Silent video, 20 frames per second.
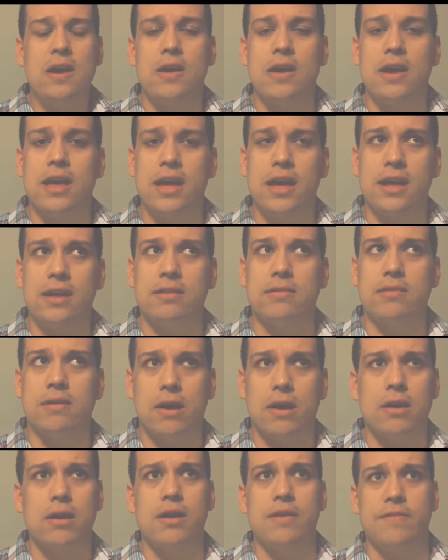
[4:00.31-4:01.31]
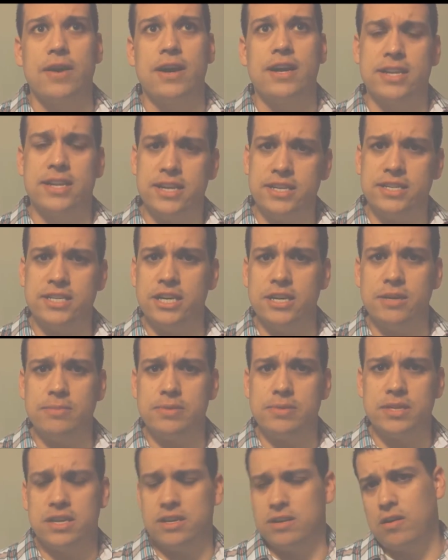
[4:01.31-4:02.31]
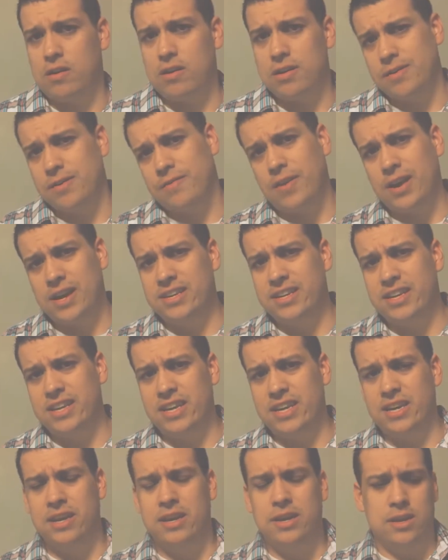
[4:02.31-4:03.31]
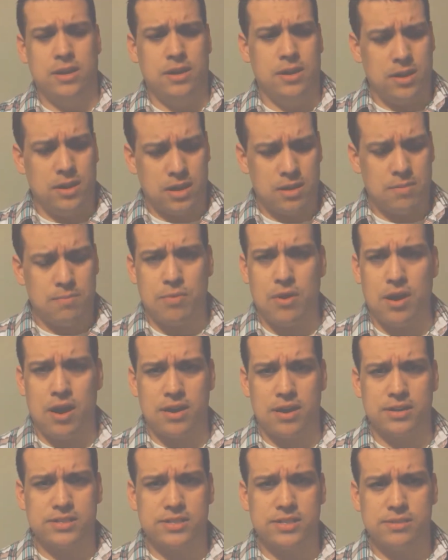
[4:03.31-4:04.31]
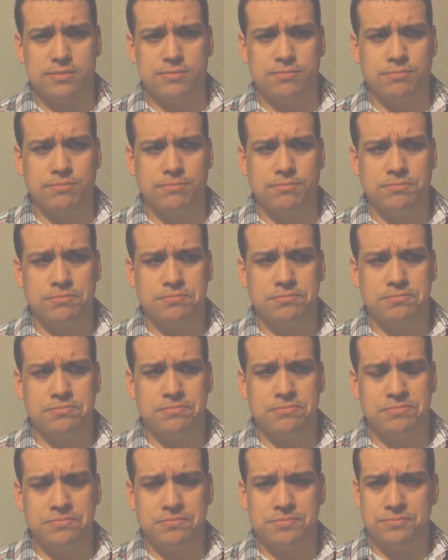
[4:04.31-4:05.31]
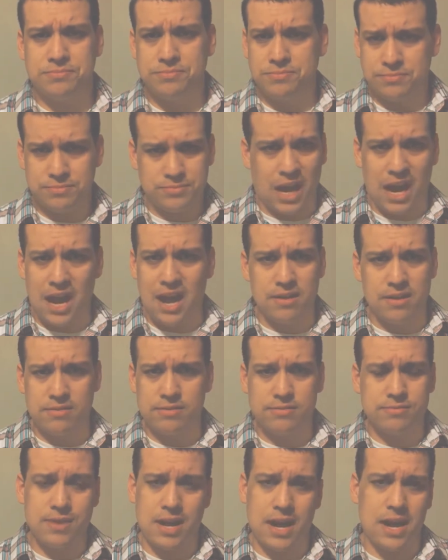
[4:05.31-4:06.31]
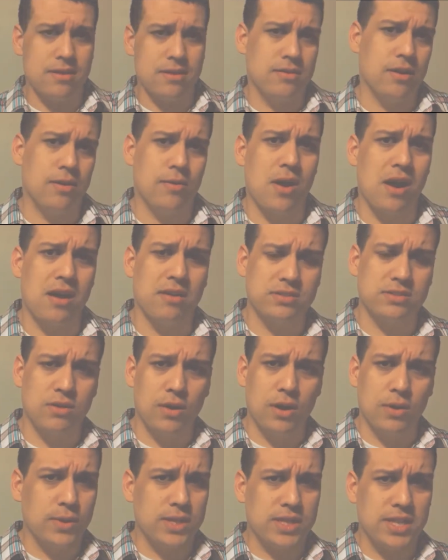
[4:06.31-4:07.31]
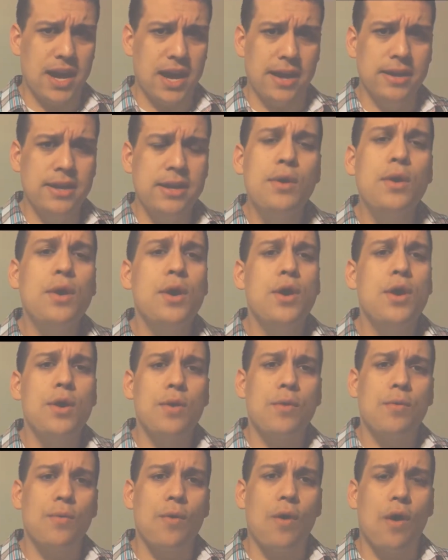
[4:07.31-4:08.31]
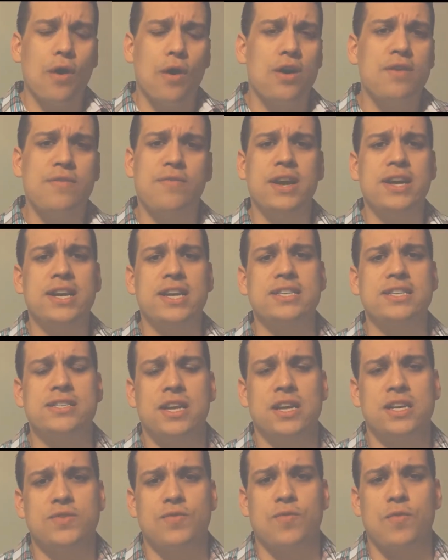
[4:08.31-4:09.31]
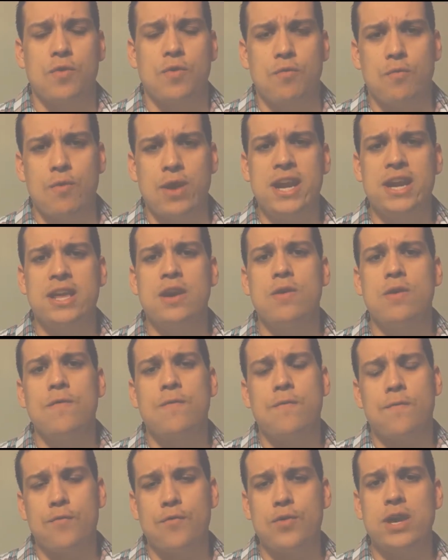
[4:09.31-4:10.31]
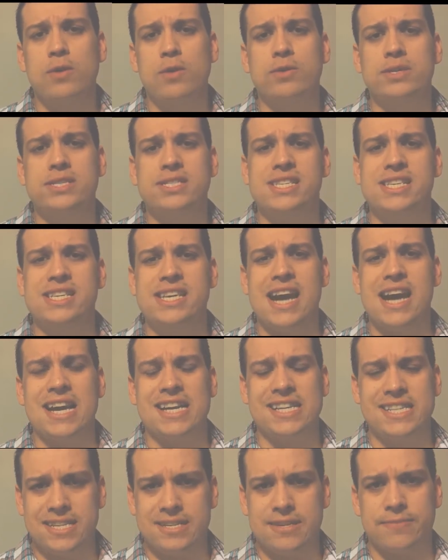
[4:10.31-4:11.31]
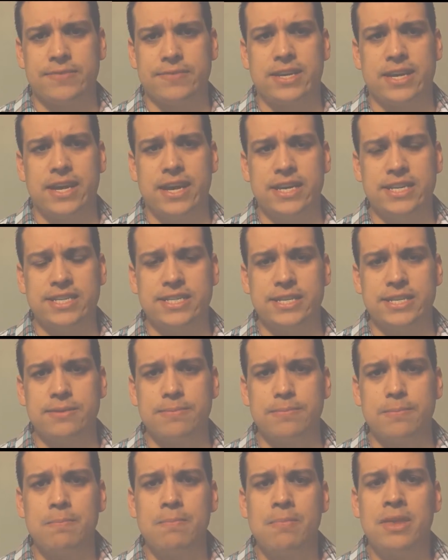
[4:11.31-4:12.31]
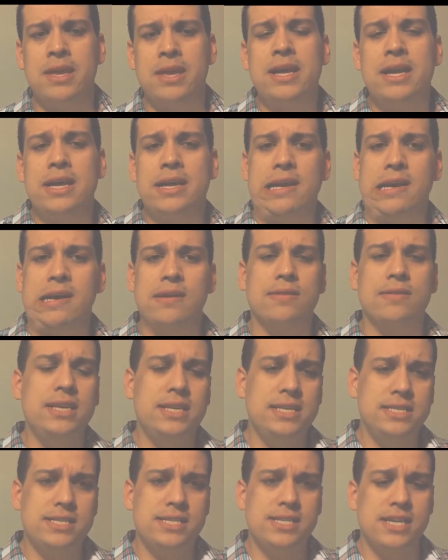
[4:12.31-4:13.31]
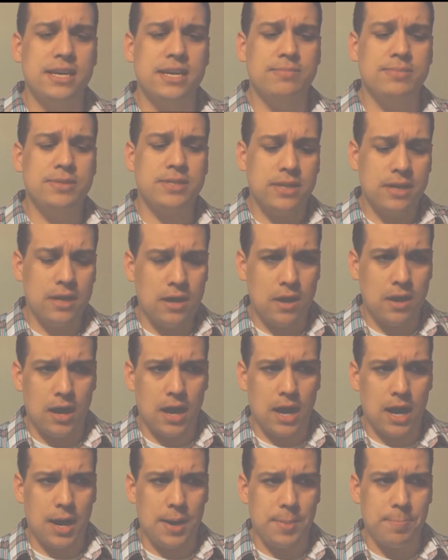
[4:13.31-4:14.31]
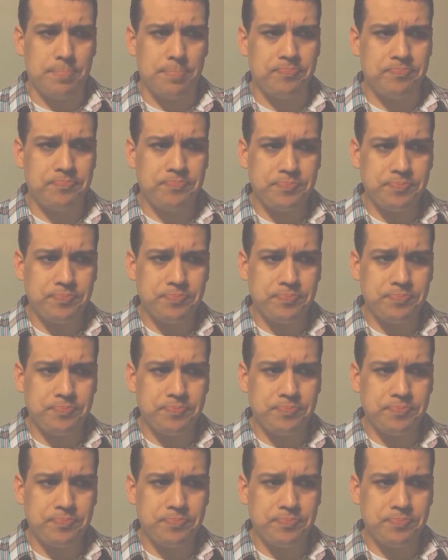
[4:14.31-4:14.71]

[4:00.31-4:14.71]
and RFID chips and RFID products. I don't I don't know where I was going with that. RFID stands for radio frequency identification. Now these chips um,